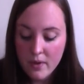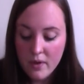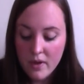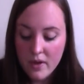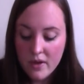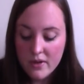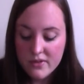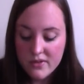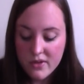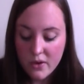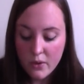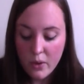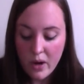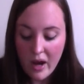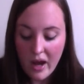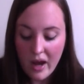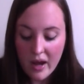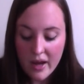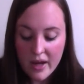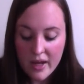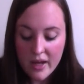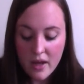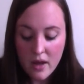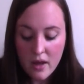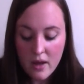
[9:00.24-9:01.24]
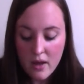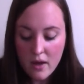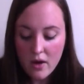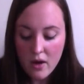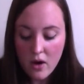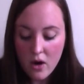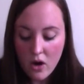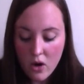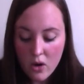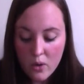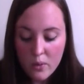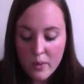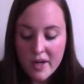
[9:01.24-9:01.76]
So I
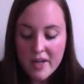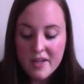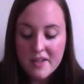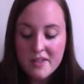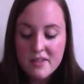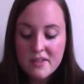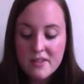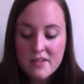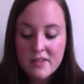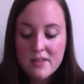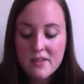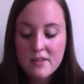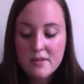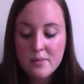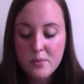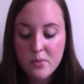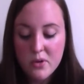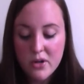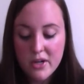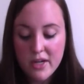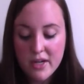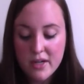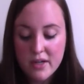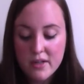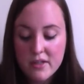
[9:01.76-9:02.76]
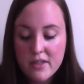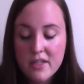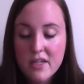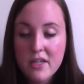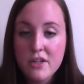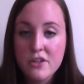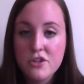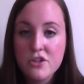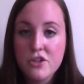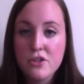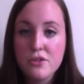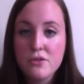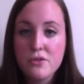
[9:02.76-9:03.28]
always bring
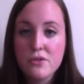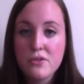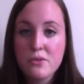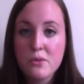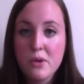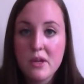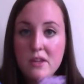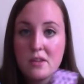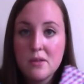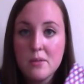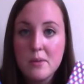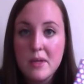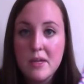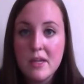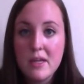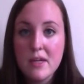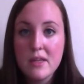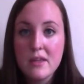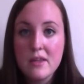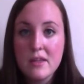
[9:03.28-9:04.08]
tissues with me.